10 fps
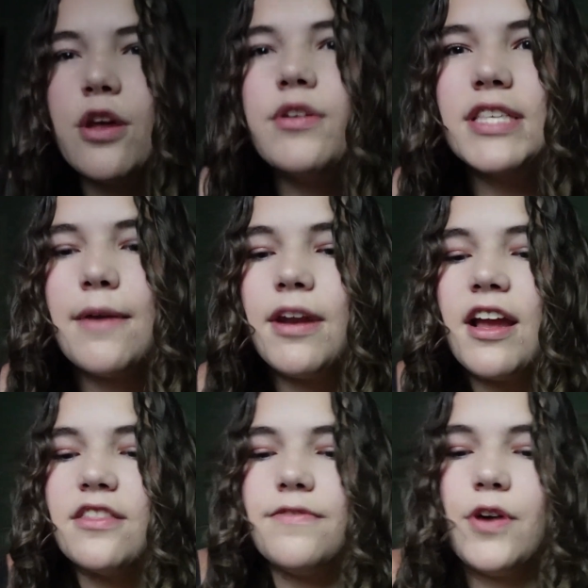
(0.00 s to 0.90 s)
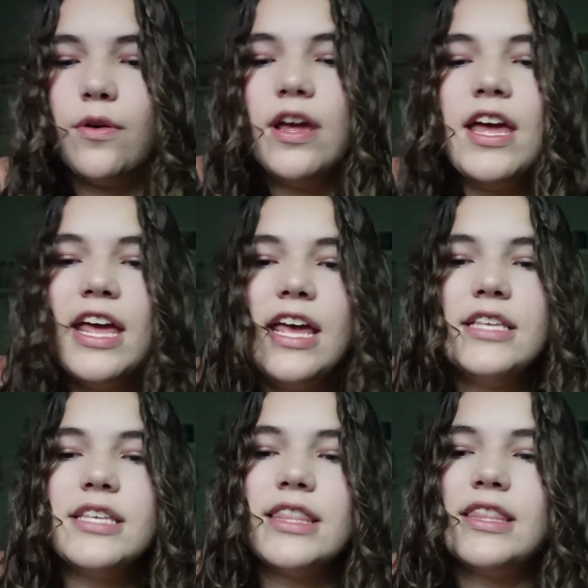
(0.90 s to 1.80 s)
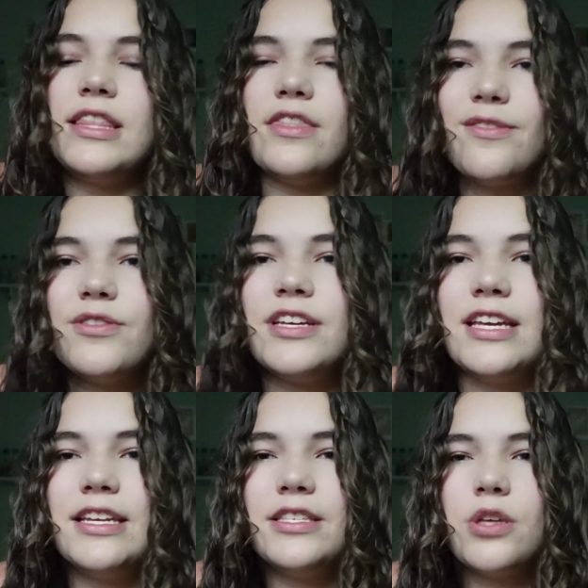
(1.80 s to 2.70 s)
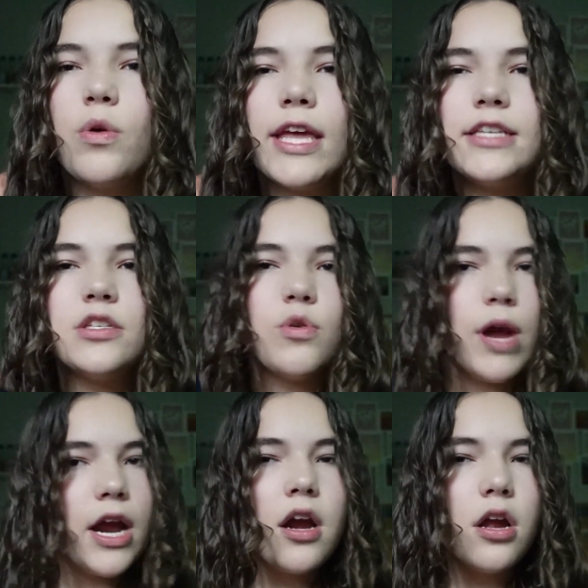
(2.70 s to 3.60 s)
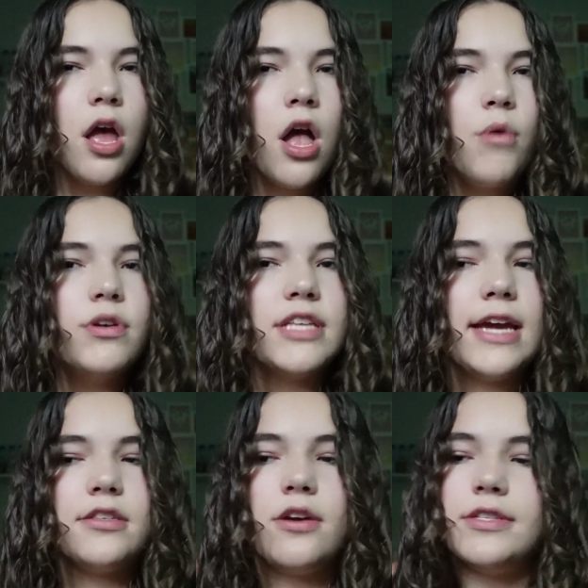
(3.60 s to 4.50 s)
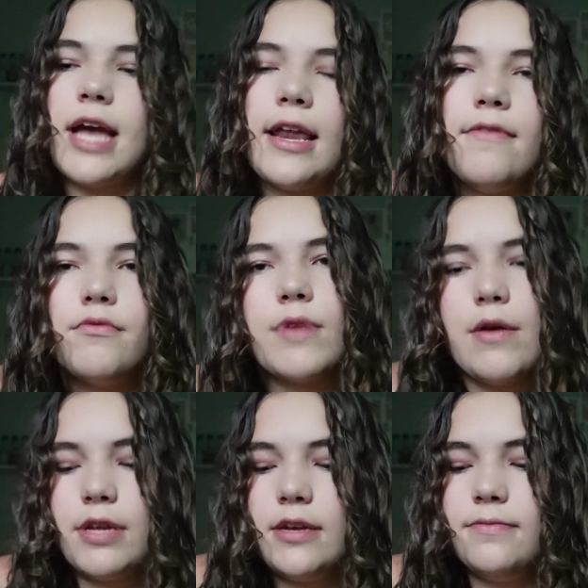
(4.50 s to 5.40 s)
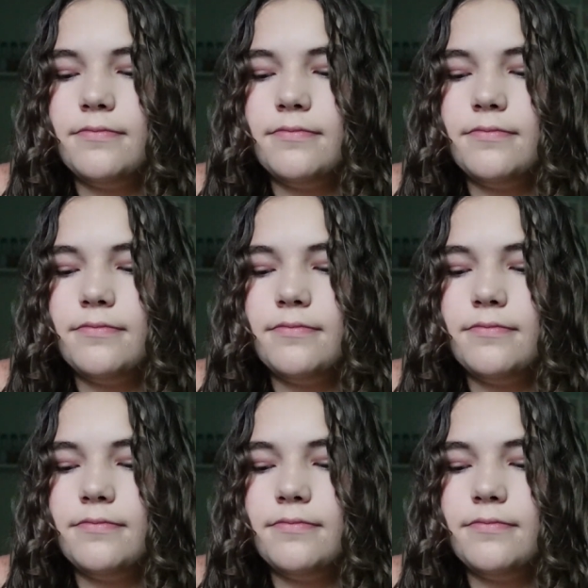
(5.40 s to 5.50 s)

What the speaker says: noticed that when I got the phone, is that the 13 is so like square, whereas the XR is kind of rounded.